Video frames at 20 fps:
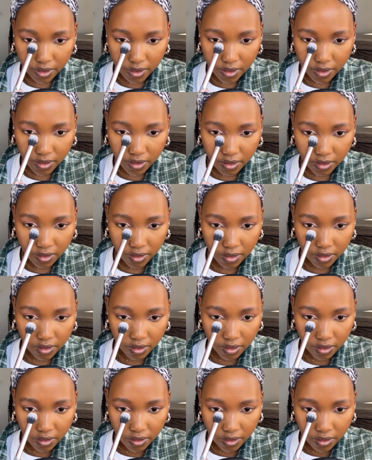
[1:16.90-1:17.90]

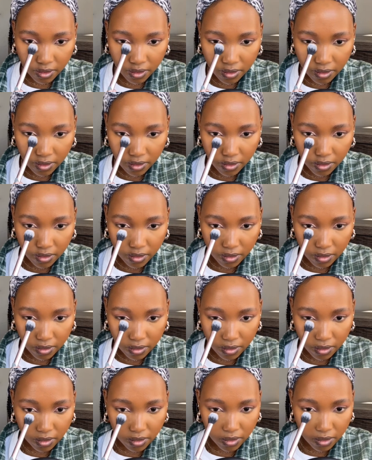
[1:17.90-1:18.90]

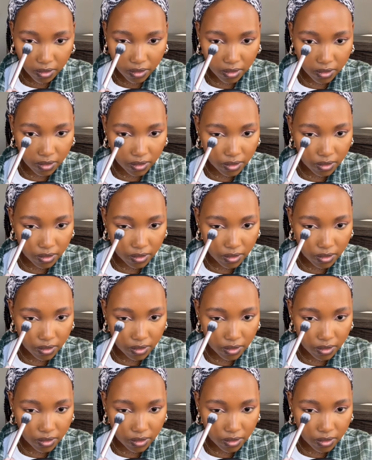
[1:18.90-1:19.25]
Nothing is said.